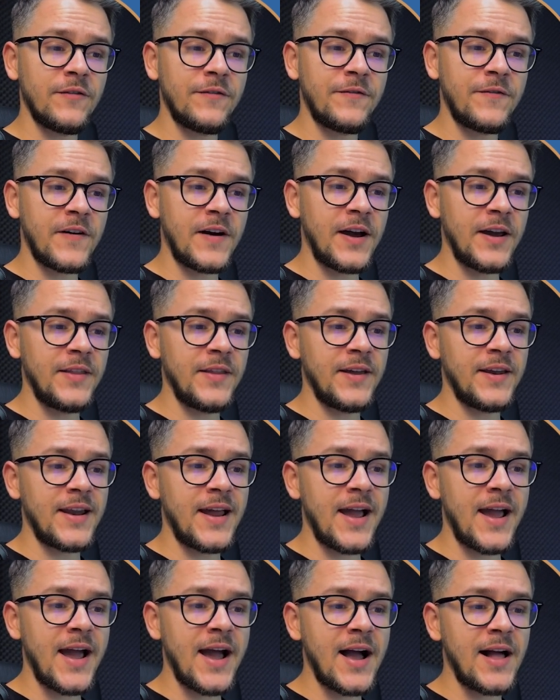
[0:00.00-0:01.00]
to find
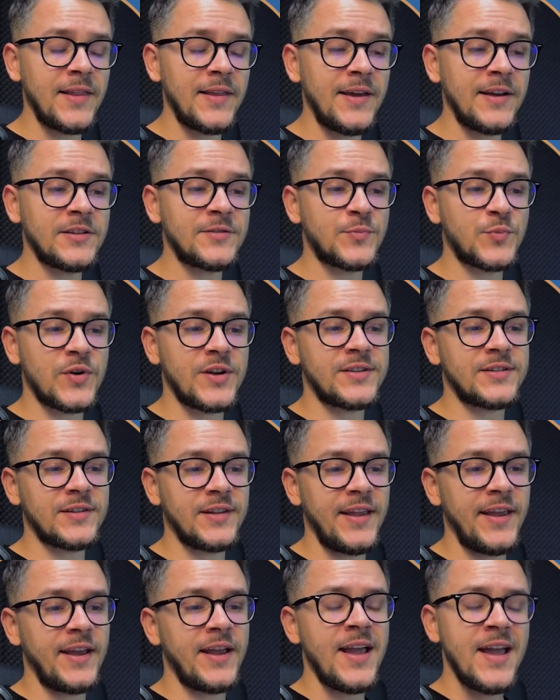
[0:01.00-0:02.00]
an AliExpress
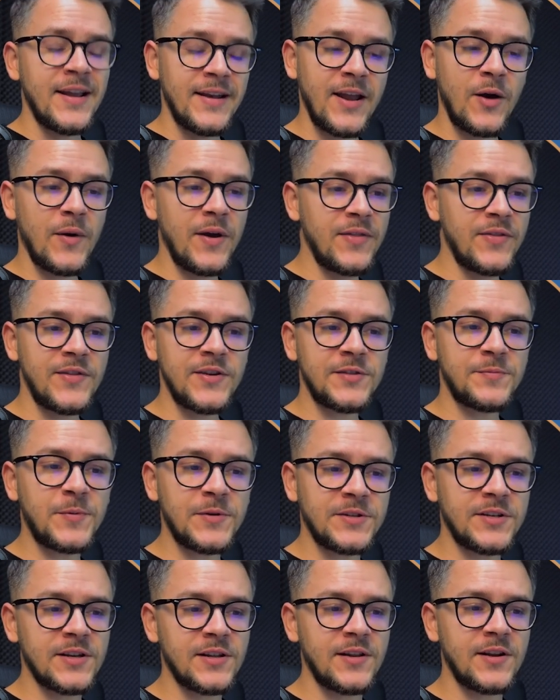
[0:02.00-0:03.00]
link. Now, in this
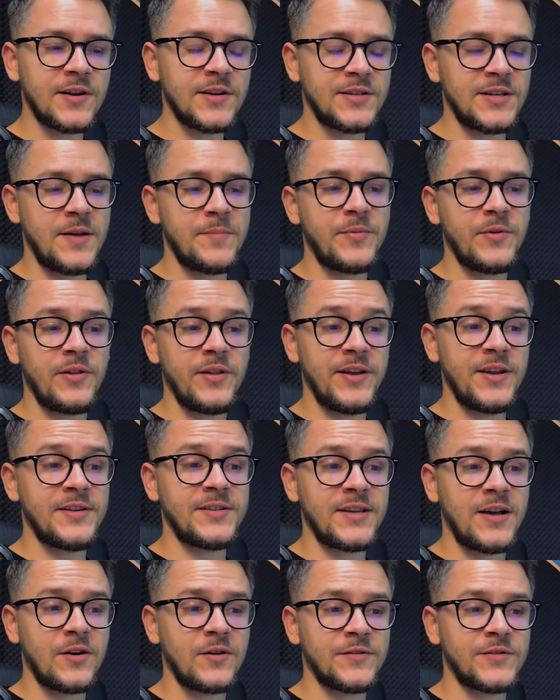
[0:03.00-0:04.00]
particular example, it
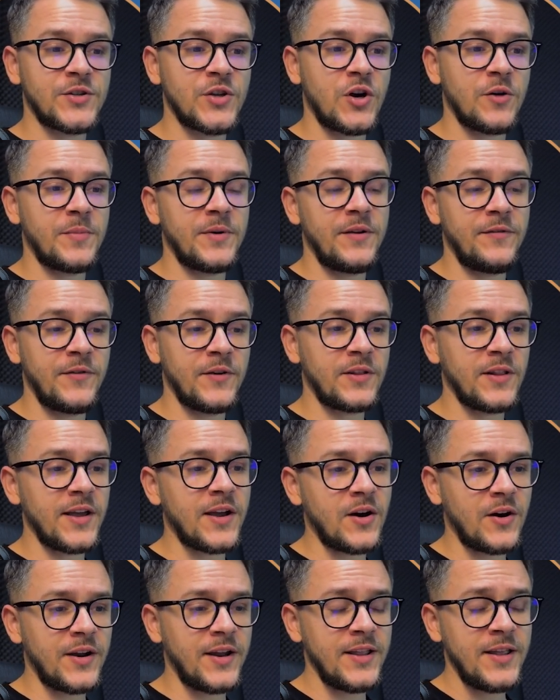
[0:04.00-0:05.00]
is out of stock, but if you click on